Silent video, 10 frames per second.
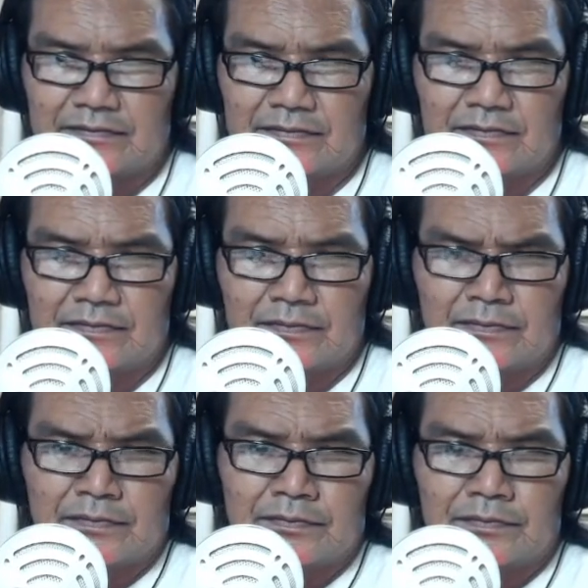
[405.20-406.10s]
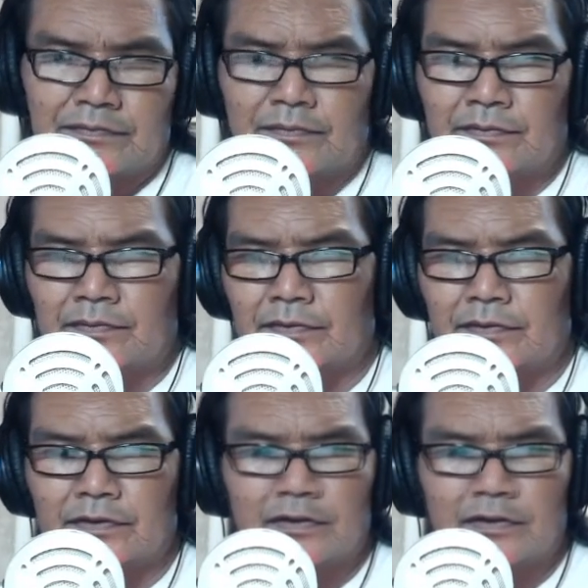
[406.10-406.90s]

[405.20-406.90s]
No one is speaking in this clip.